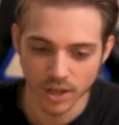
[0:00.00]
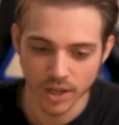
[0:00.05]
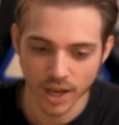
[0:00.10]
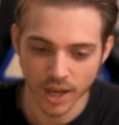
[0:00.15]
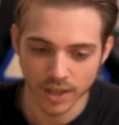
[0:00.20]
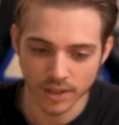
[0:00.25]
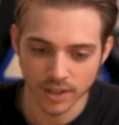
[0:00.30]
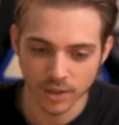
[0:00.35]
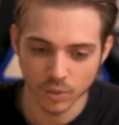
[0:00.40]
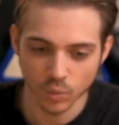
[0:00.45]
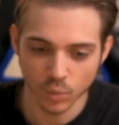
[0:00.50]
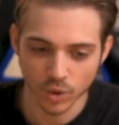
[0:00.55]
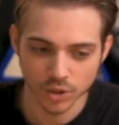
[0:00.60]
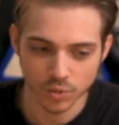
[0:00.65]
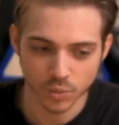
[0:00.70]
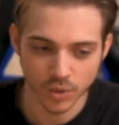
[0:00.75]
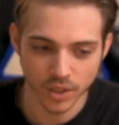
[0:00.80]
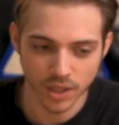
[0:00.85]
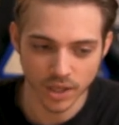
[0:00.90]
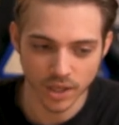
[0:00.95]
and then once
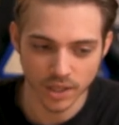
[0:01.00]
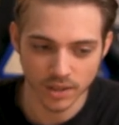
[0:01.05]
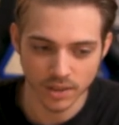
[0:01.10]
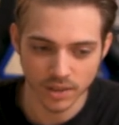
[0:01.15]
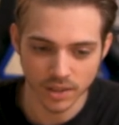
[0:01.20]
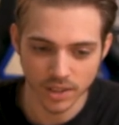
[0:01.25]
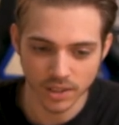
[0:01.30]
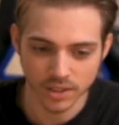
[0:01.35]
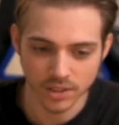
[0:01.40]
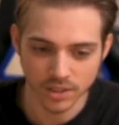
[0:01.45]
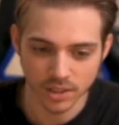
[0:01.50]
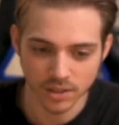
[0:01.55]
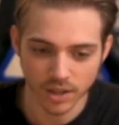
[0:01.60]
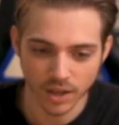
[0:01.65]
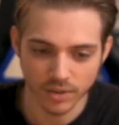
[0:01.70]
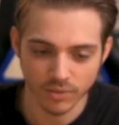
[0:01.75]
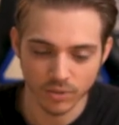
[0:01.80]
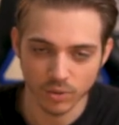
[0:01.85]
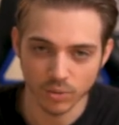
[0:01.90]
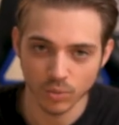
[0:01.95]
we hit this
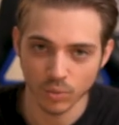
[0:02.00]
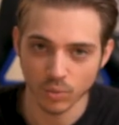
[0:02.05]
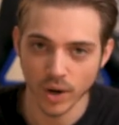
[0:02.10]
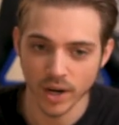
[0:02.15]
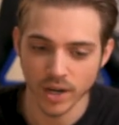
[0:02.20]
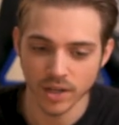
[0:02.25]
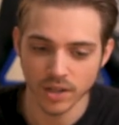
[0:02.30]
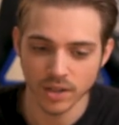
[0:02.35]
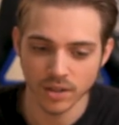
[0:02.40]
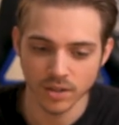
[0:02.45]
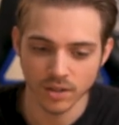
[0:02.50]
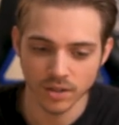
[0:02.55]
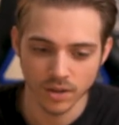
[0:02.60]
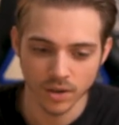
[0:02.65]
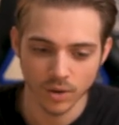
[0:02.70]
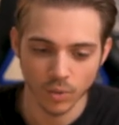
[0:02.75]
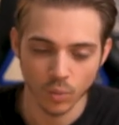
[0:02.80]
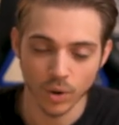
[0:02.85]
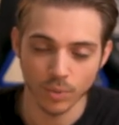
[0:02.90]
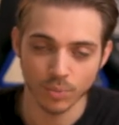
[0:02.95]
level right here
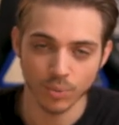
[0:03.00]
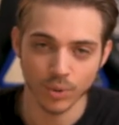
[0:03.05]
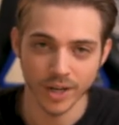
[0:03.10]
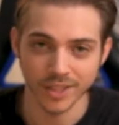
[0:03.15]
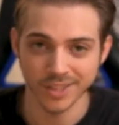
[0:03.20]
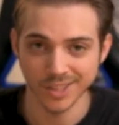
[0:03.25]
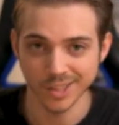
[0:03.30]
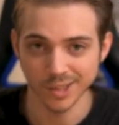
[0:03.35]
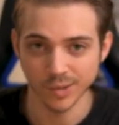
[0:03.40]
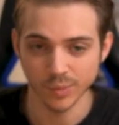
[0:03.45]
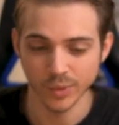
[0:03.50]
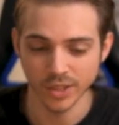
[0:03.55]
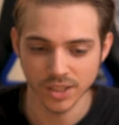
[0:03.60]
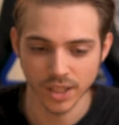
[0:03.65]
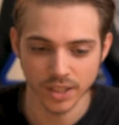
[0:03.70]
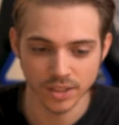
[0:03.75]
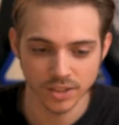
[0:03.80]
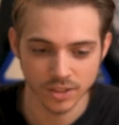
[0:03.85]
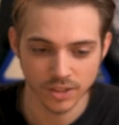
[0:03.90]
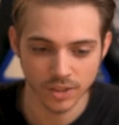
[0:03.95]
where price is
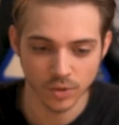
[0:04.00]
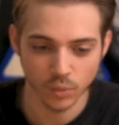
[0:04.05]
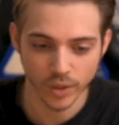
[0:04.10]
retesting,